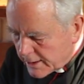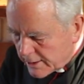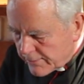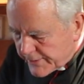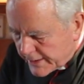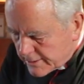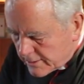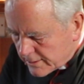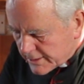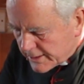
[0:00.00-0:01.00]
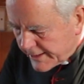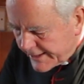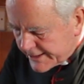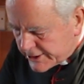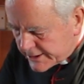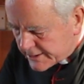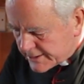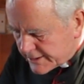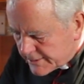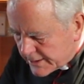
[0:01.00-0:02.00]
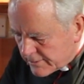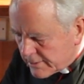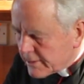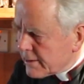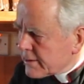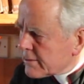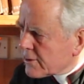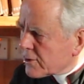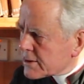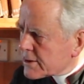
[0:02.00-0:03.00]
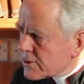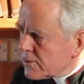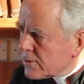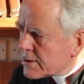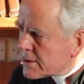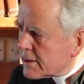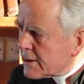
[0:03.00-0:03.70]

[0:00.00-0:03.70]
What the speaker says: You've then got clashes in cross swords.